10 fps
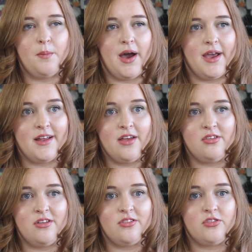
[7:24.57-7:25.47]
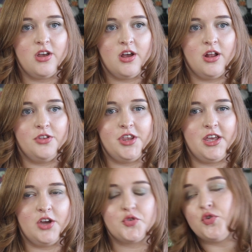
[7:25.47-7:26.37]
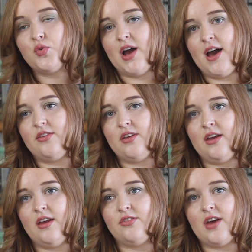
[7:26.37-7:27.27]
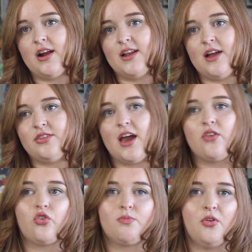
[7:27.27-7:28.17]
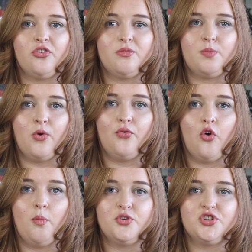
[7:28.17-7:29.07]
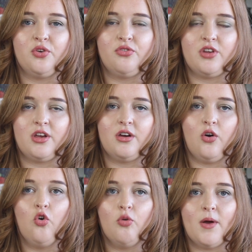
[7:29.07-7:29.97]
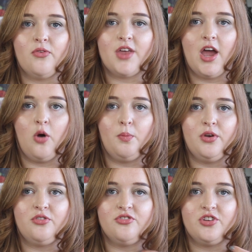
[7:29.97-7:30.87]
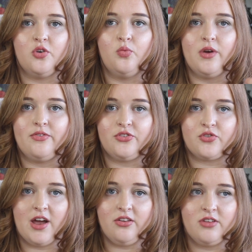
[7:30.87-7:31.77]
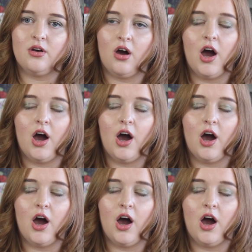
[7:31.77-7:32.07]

But in essence, the adrenal gland is a gland that is responsible for producing hormones that help you to deal with stress.